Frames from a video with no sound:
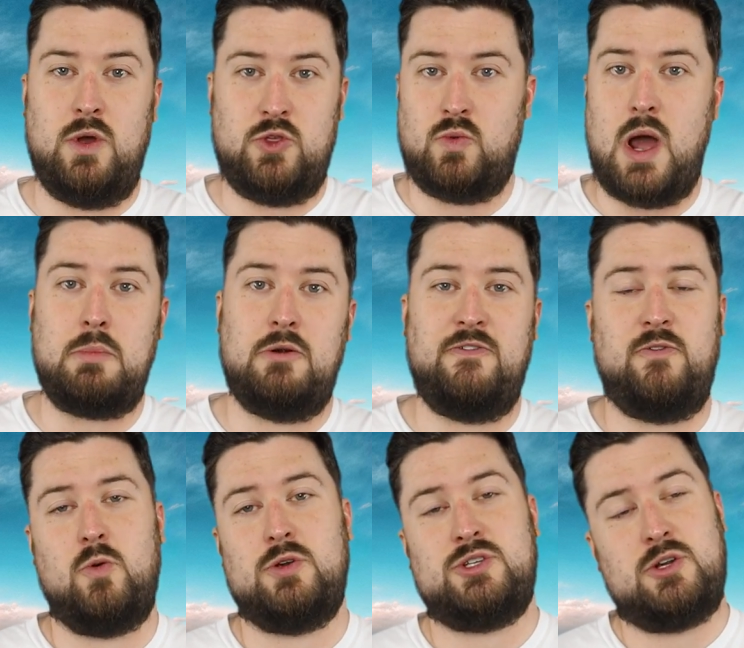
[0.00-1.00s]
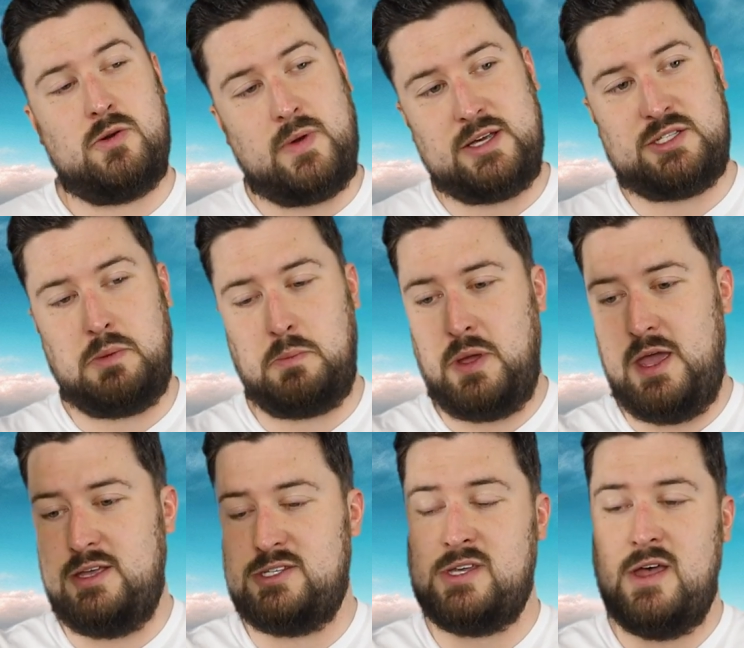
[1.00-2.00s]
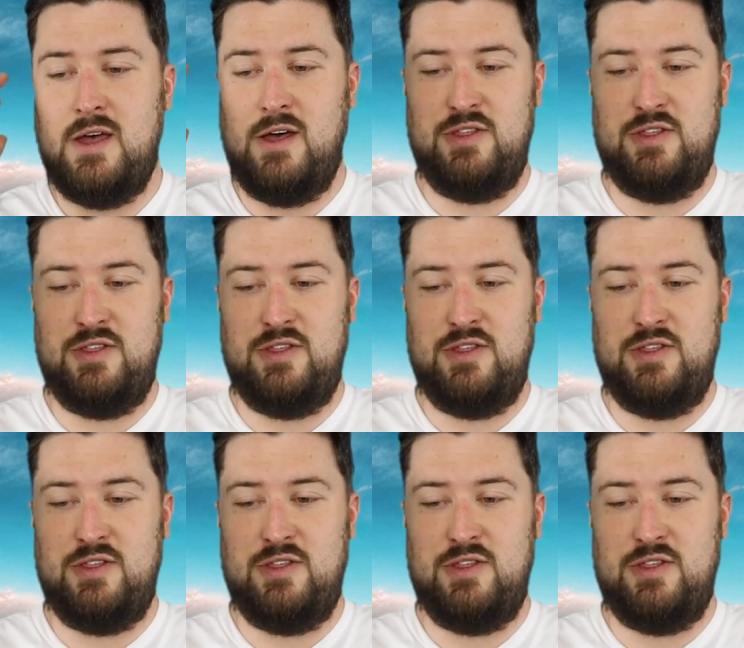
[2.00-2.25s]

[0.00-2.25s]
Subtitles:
with Robert Forster, rest in peace,